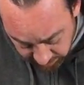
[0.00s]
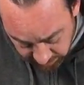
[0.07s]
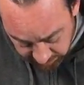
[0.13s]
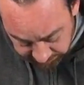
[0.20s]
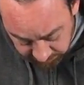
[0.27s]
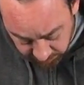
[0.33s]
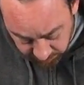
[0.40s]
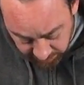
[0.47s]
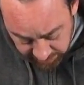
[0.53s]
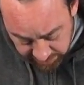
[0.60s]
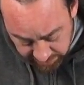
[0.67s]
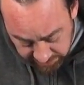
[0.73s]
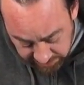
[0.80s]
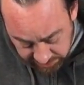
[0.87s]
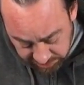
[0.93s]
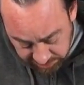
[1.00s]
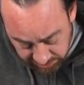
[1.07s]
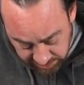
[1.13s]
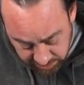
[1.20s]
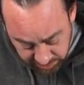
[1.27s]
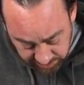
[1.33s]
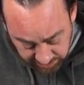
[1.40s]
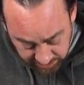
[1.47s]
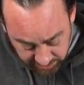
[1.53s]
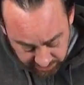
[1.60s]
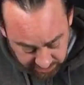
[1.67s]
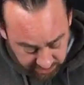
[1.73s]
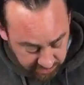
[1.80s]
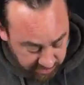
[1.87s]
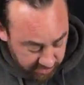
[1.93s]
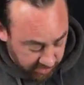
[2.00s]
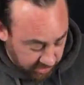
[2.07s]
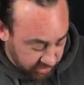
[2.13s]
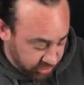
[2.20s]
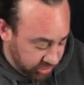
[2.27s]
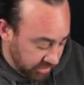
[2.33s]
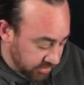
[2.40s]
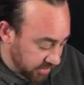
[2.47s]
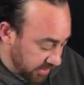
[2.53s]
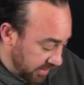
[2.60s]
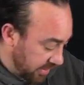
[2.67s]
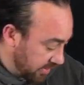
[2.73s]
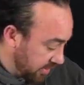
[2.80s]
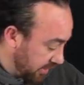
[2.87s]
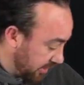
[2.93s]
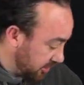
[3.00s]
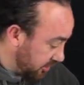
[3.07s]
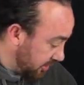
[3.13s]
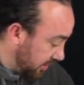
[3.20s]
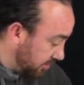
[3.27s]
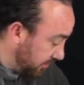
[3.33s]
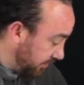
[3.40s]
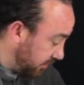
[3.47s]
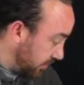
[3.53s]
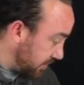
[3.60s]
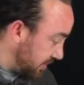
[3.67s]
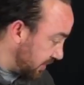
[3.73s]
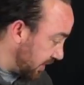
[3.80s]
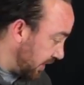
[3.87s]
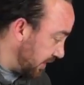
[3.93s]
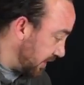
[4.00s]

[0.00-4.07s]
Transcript: I've created a shape now. Look, I'll show you that actually before I stick